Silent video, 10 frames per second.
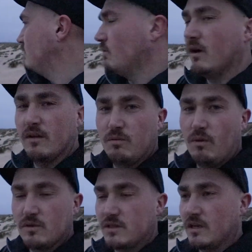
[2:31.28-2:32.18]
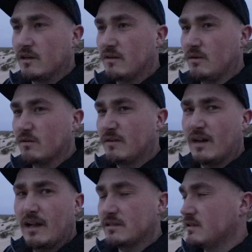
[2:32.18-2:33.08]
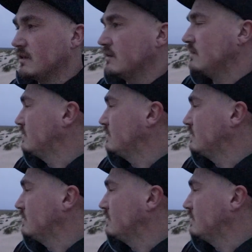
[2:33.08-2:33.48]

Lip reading: worth watching or even editing.